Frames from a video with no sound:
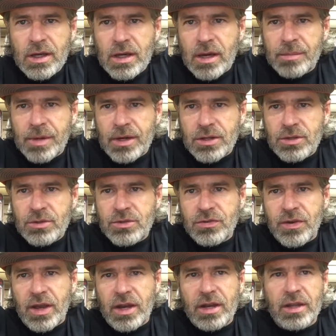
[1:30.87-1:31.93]
I'm not a huge
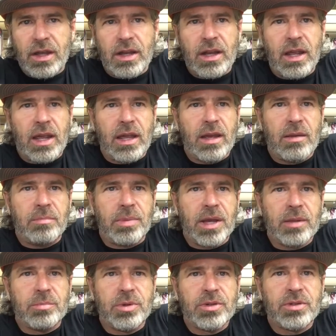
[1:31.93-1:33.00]
fan of that
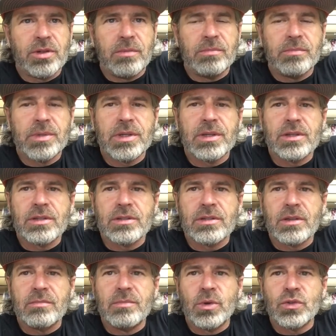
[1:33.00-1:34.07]
pike push-up because
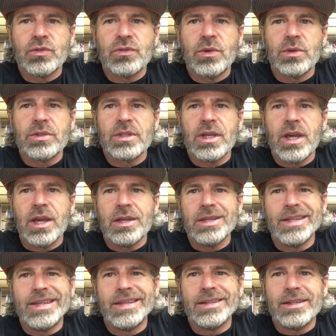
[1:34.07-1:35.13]
most folks
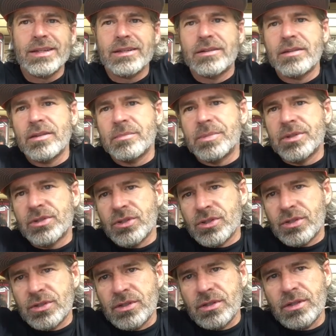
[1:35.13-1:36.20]
can't get into the
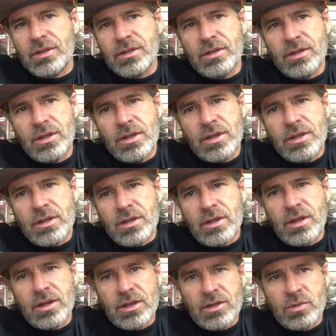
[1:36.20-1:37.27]
position
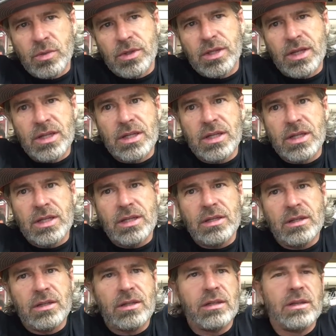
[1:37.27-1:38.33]
that is what they
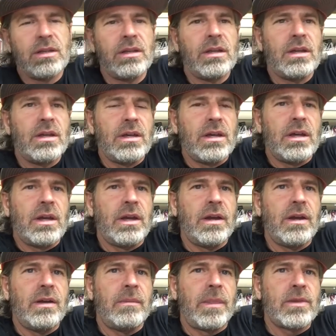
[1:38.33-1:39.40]
need.
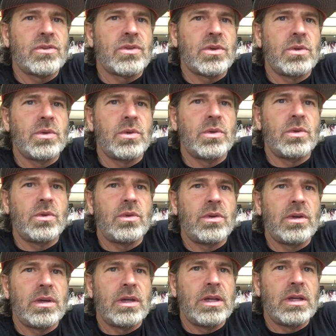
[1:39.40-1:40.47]
So
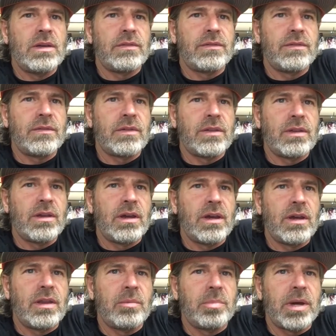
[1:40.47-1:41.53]
if
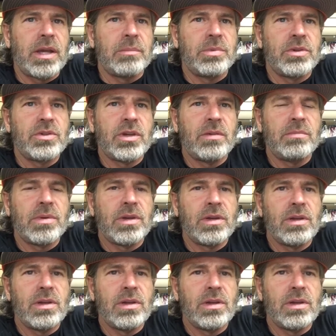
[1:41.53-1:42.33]
the pike push-up